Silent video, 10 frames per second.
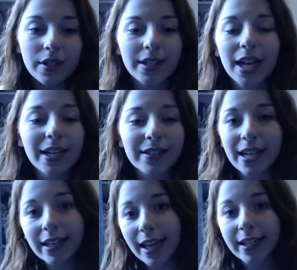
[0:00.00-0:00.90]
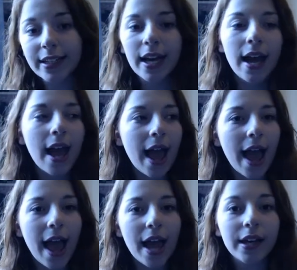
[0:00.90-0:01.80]
Italians eat late.
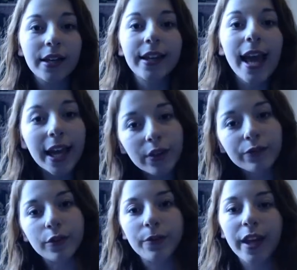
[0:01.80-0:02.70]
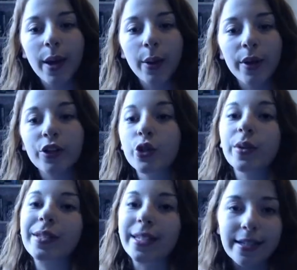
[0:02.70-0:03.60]
And then from there we went
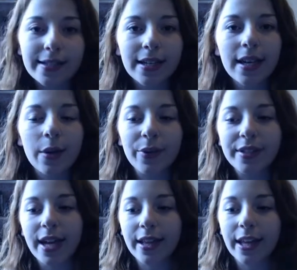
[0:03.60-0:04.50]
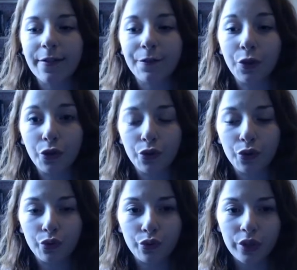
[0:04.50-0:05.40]
to Assisi, and we stayed there for
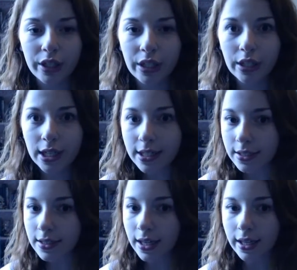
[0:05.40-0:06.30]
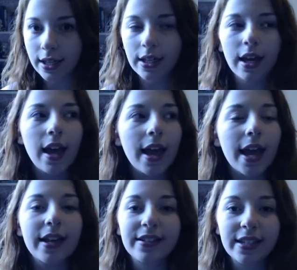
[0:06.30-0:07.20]
3 nights, I think.
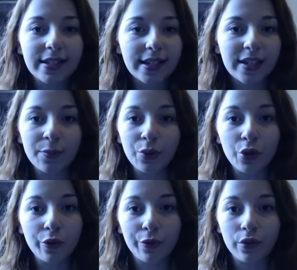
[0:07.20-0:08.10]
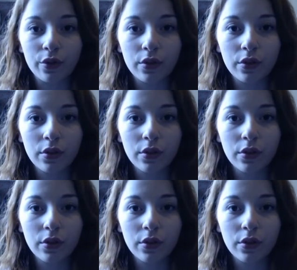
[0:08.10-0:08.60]
Assisi is beautiful.